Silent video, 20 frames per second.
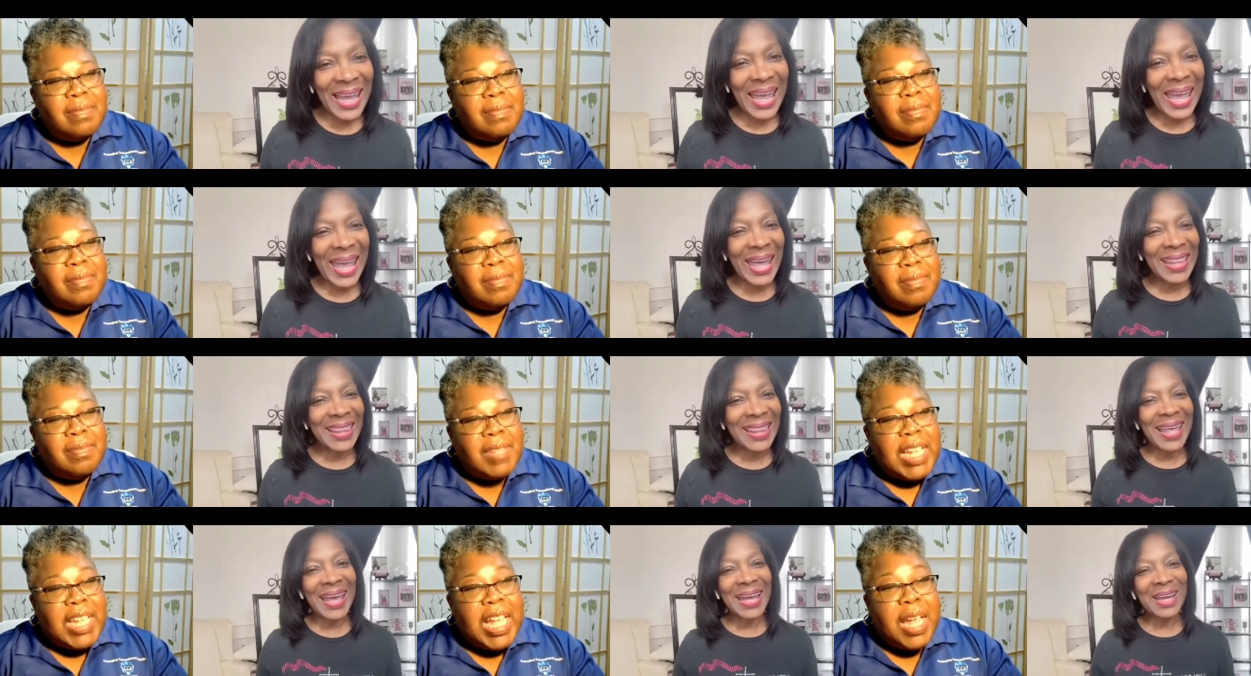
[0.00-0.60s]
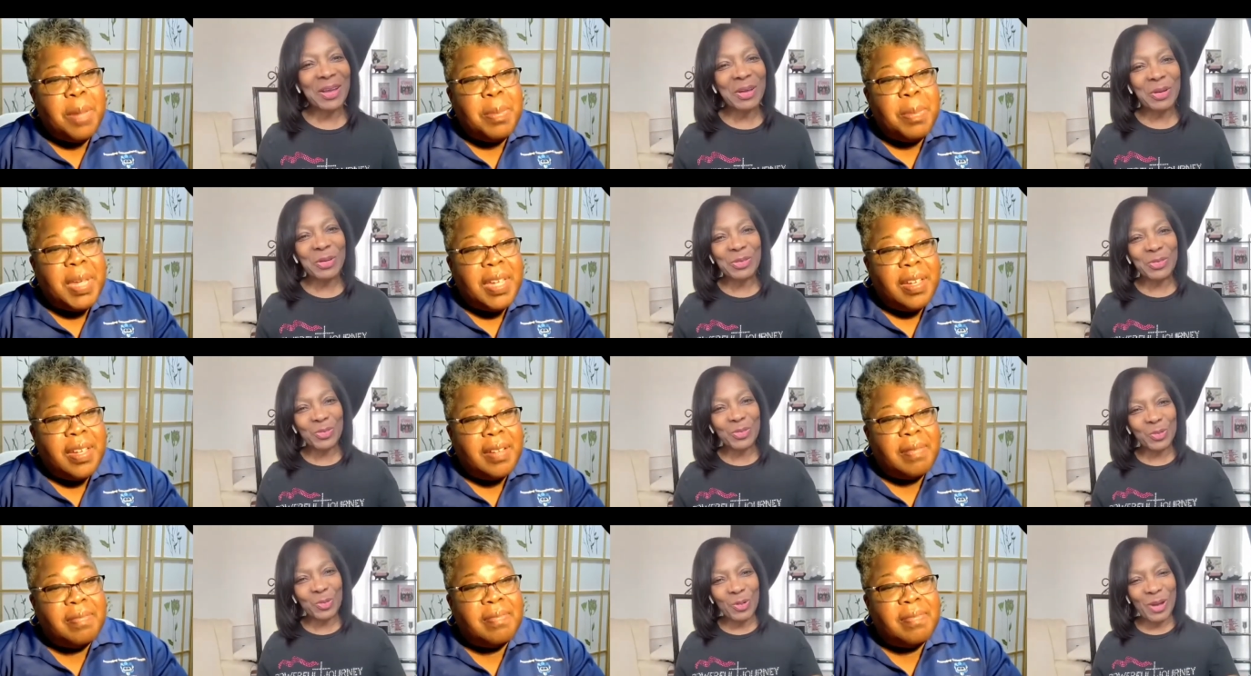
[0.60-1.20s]
Speaker 1: And mm. that
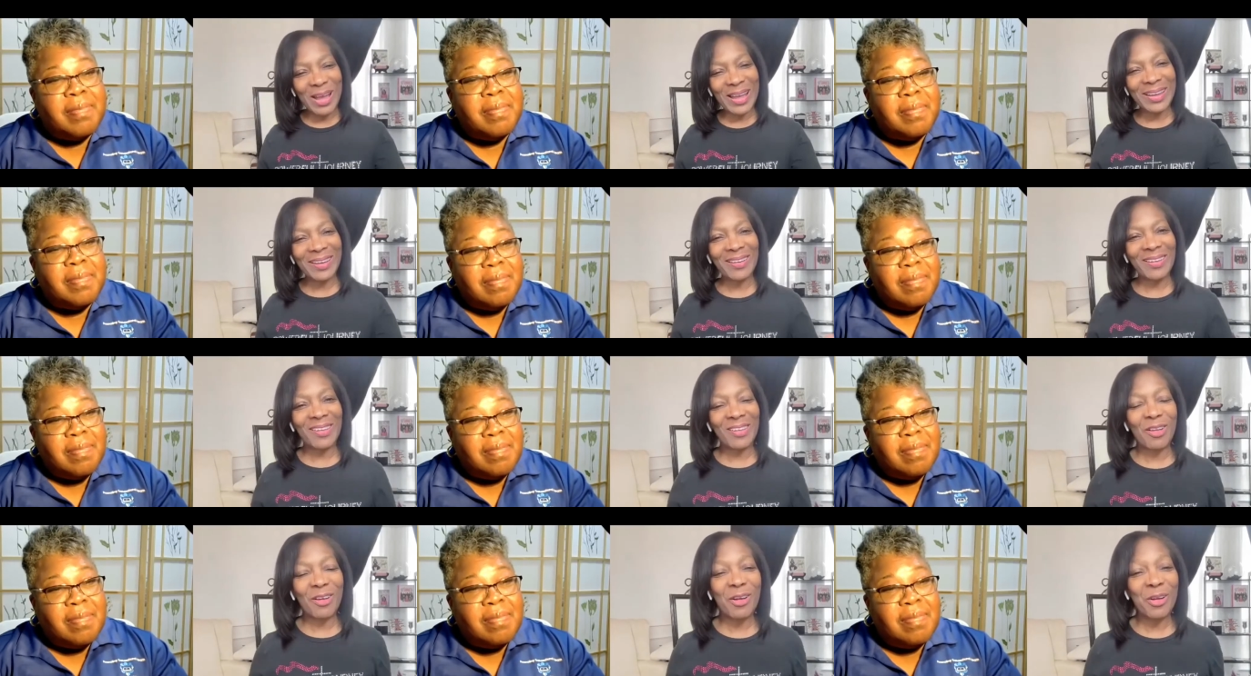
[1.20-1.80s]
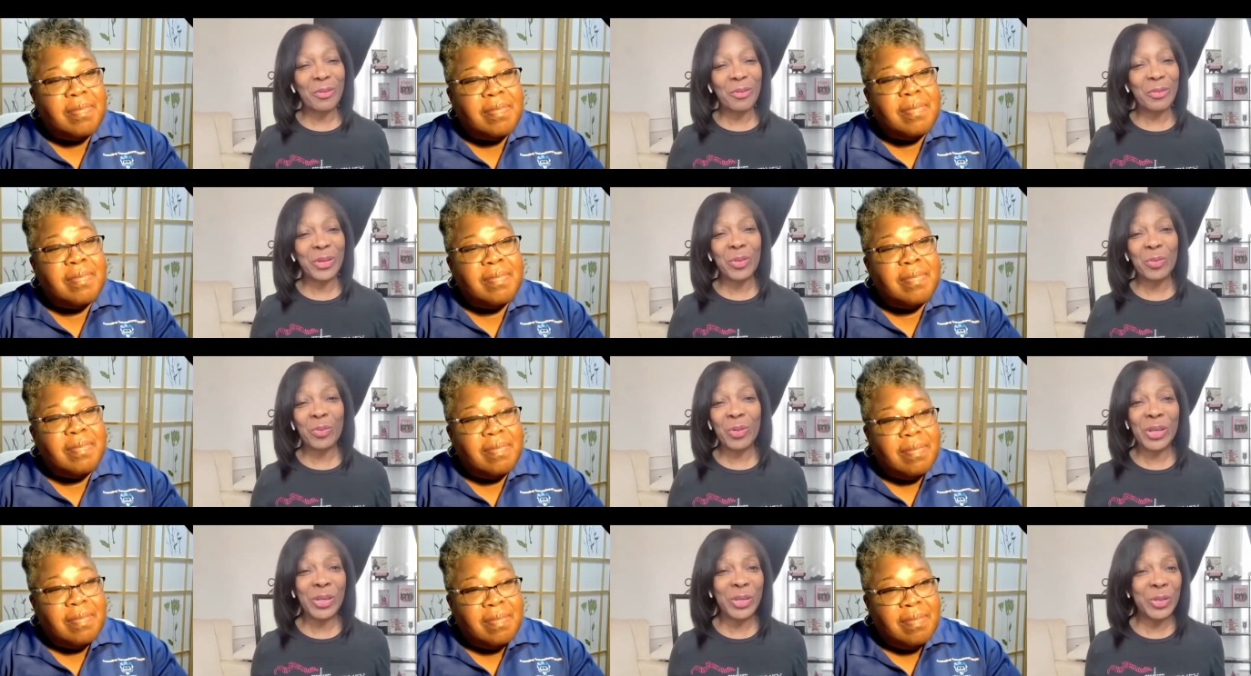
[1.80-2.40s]
goes right along with
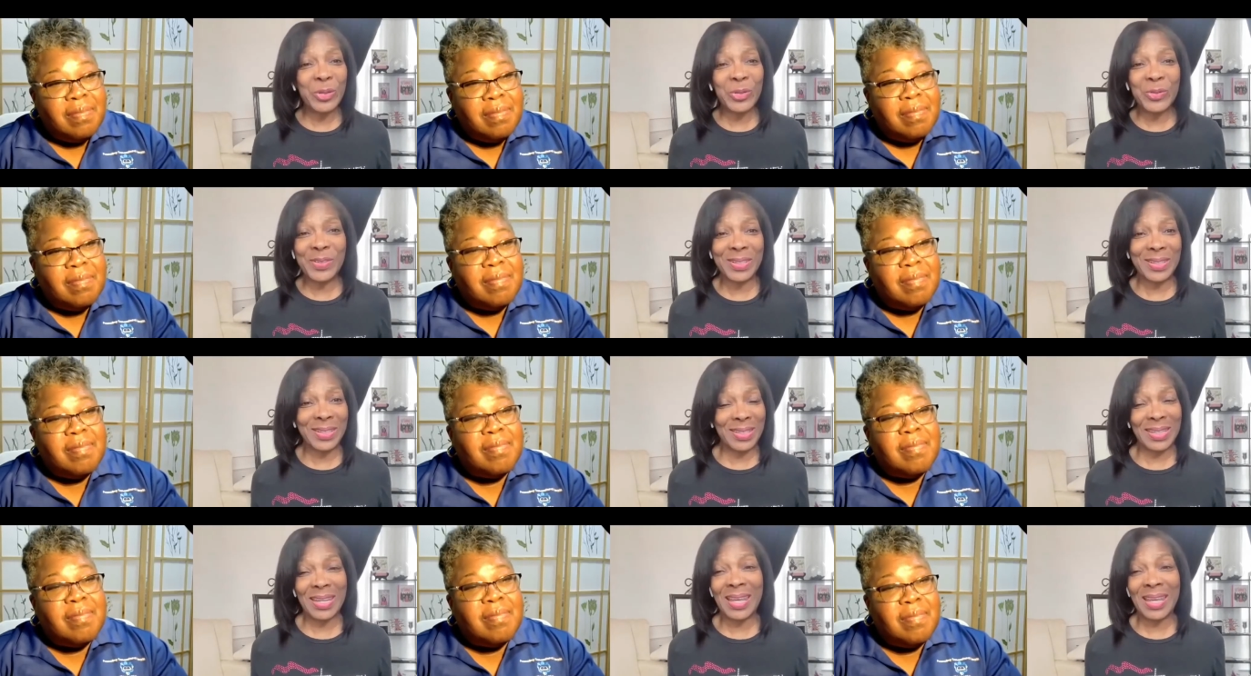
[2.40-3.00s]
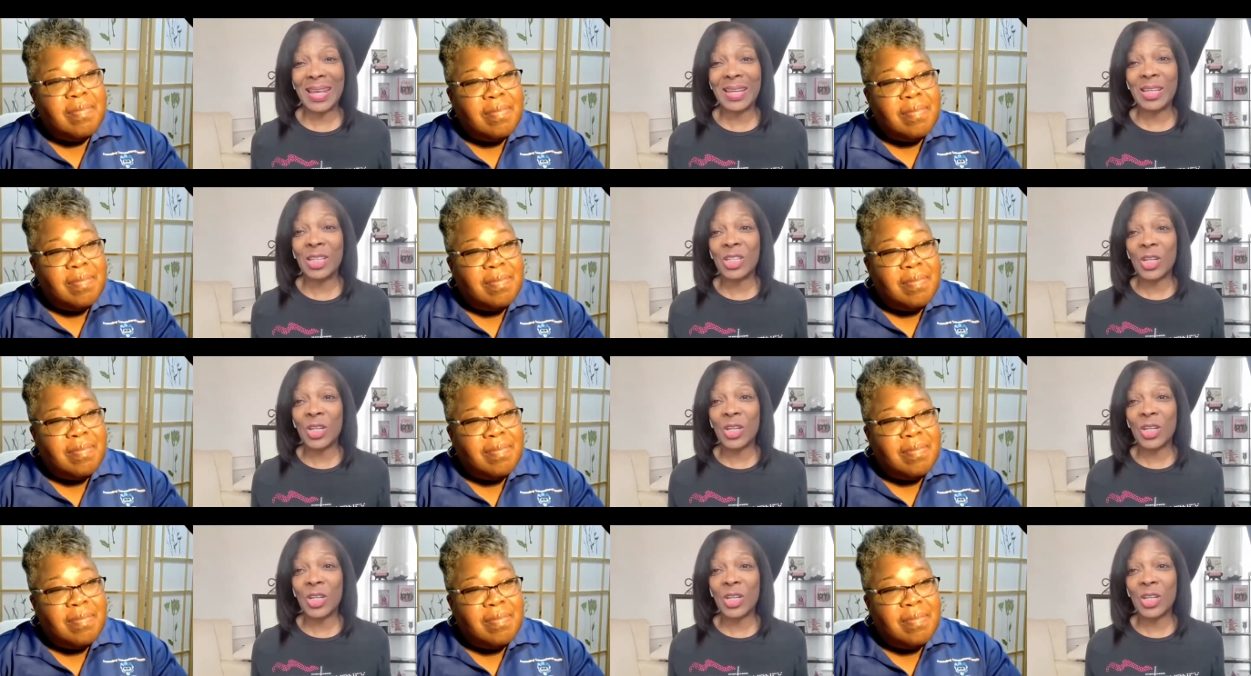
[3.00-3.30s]
what you just said.